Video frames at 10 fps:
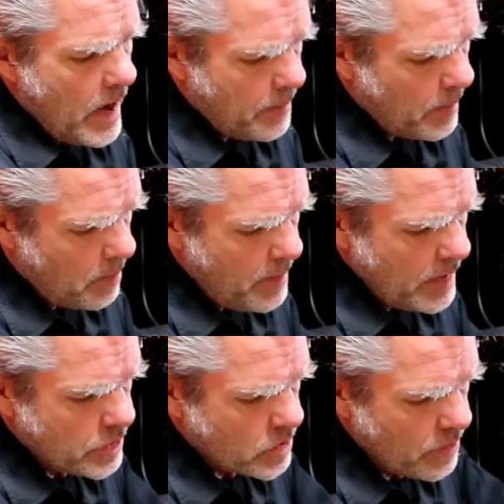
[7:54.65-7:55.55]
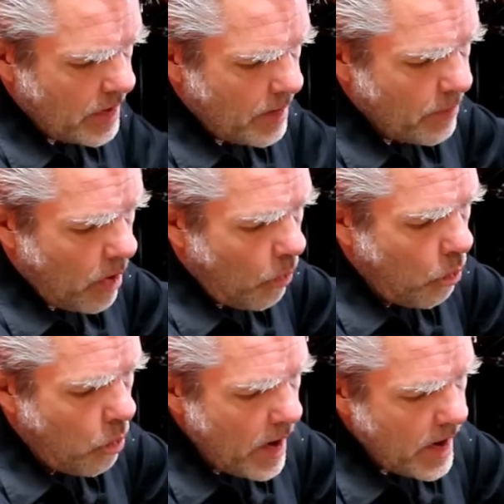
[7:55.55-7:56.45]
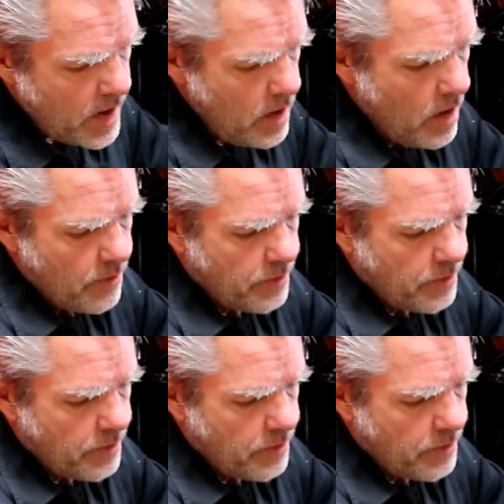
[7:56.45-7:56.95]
I'm gonna make sure that I'm away